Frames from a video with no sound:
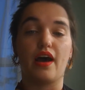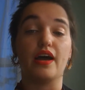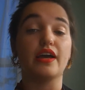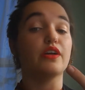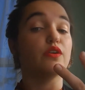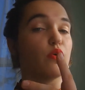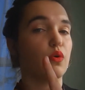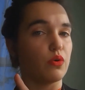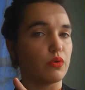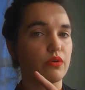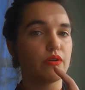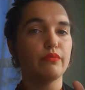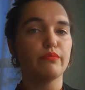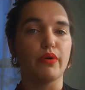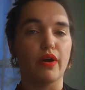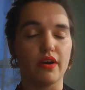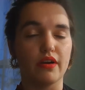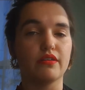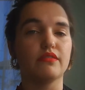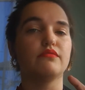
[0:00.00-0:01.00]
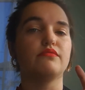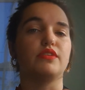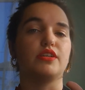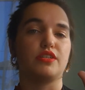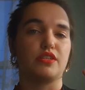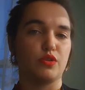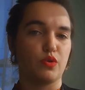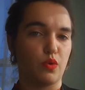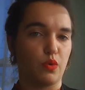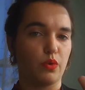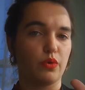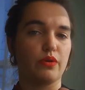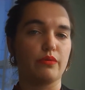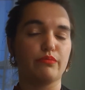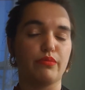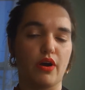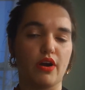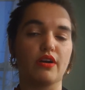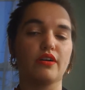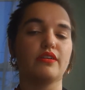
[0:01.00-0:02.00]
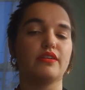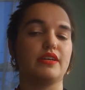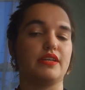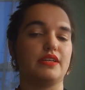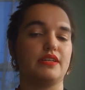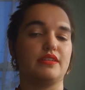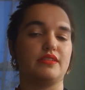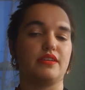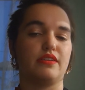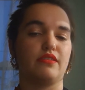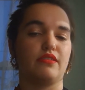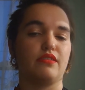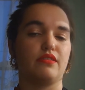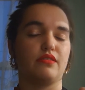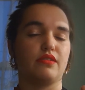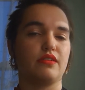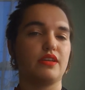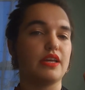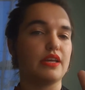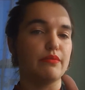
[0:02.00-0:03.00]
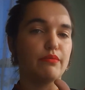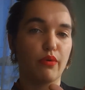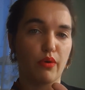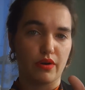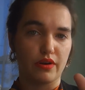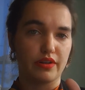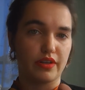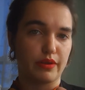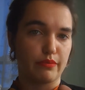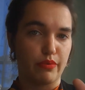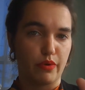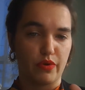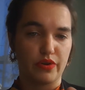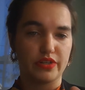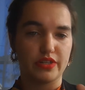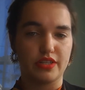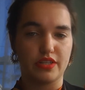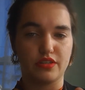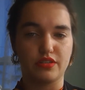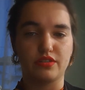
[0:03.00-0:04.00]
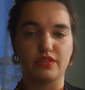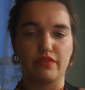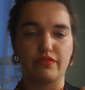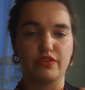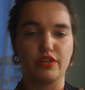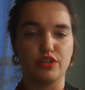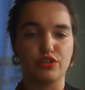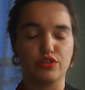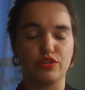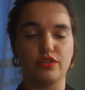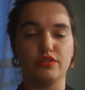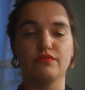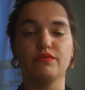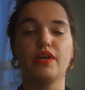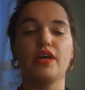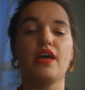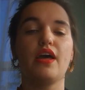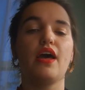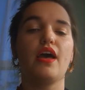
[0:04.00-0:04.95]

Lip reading: in whole or in part. This in whole or in part is an important component to this definition.